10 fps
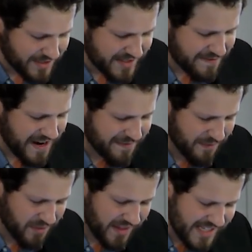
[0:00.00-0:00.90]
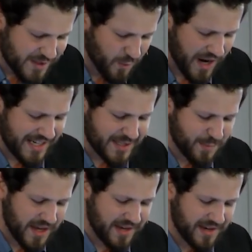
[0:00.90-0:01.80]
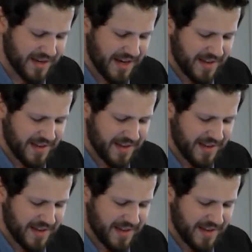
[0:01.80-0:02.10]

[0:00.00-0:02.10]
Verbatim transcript: was faithful, these wise men,